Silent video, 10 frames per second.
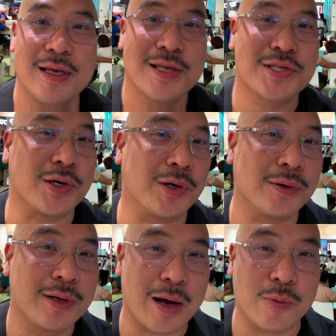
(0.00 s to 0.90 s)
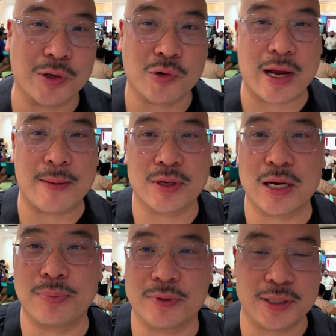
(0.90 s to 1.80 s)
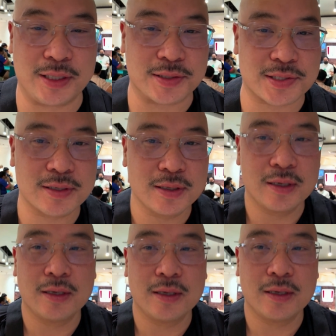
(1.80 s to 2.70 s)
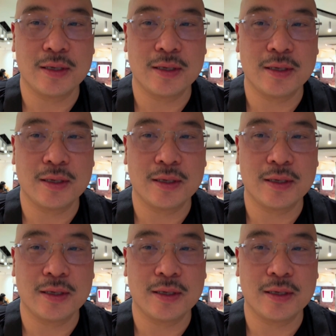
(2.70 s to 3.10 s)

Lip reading: So I want to grab a couple of these. And